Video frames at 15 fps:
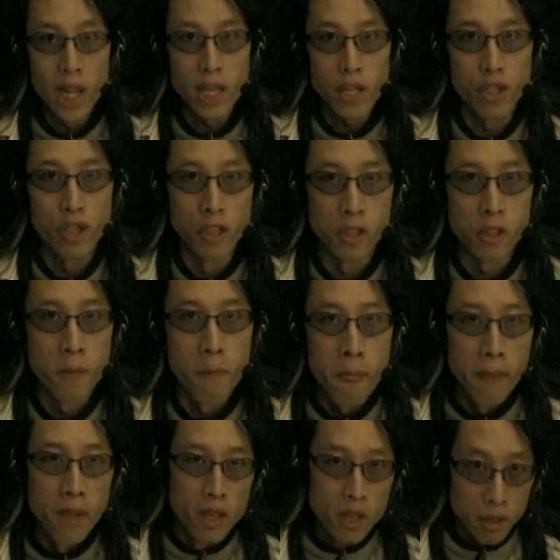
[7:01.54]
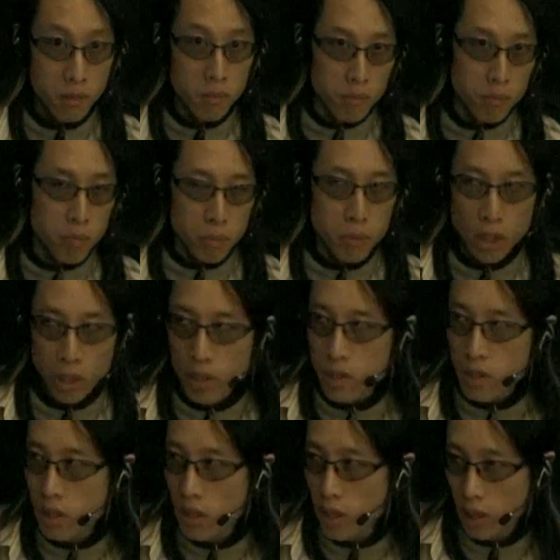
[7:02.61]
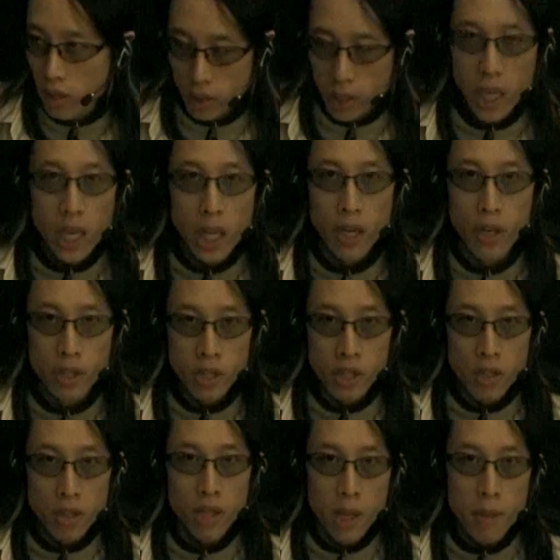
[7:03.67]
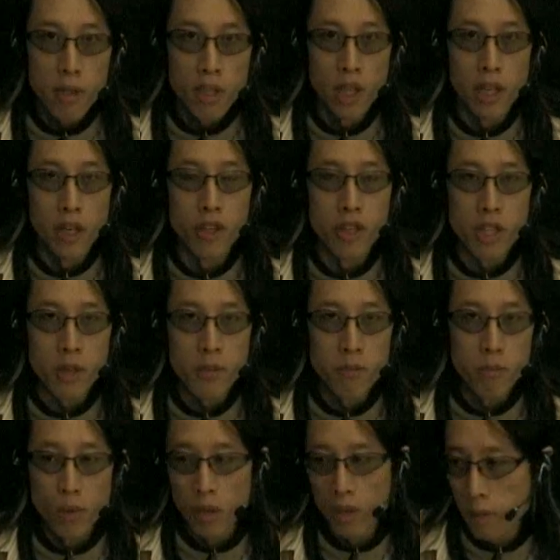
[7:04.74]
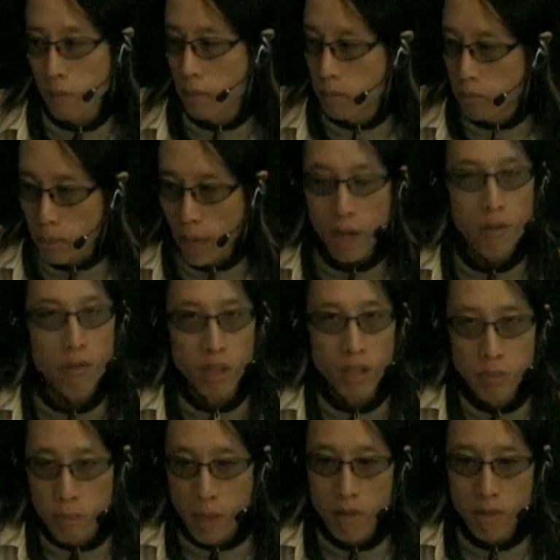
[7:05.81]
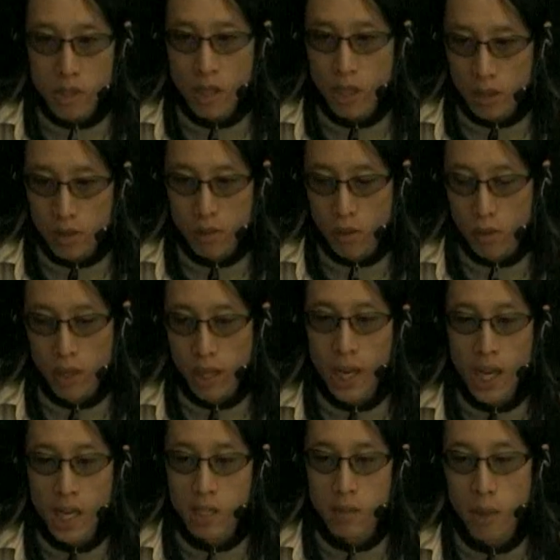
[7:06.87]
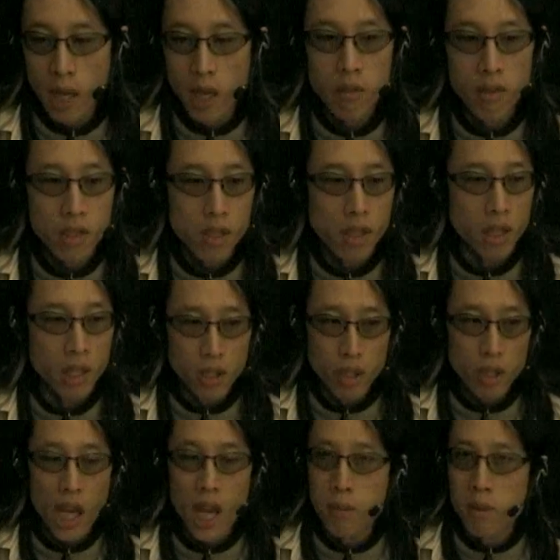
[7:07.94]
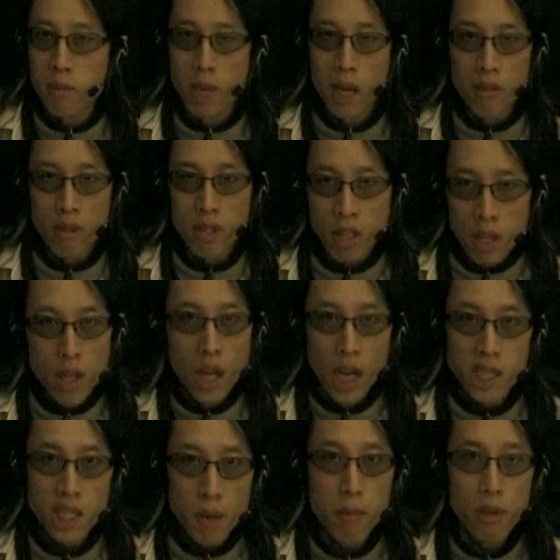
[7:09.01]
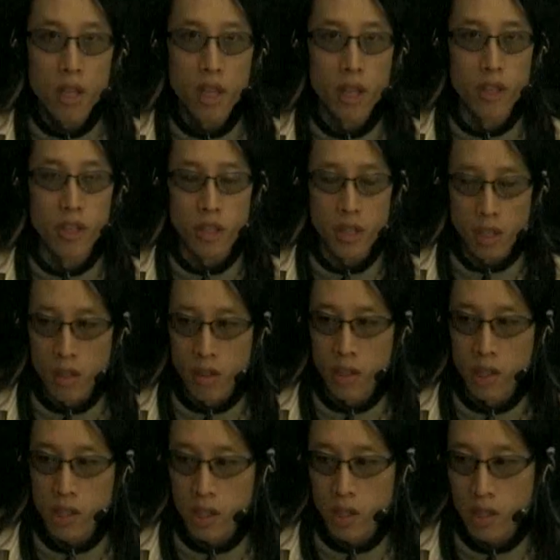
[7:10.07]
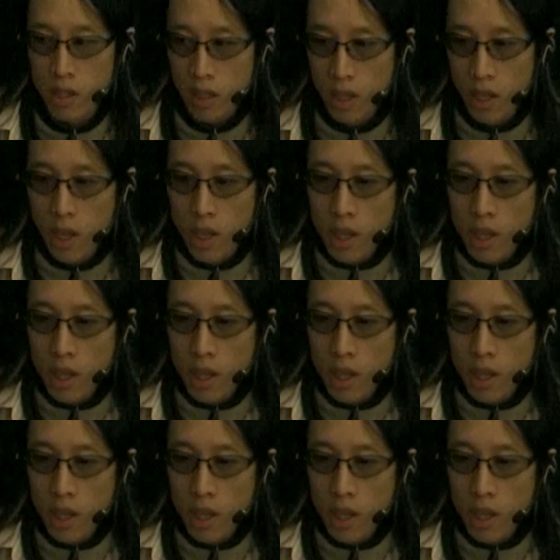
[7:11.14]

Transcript: plant sugars, turns the, the light energy into chemical energy. Well, I mean, batteries. Batteries got you know lead acid batteries, uh, nickel cadmium batteries. That's chemical energy. You know, it's it's a,